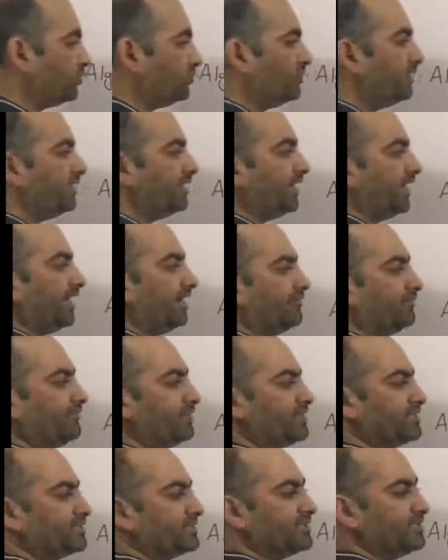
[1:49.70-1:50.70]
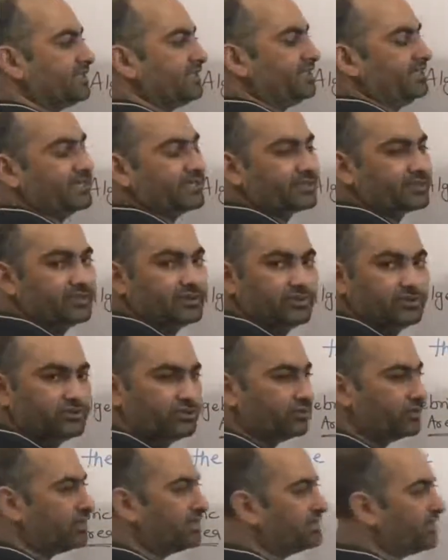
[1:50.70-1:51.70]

b fx dx. So this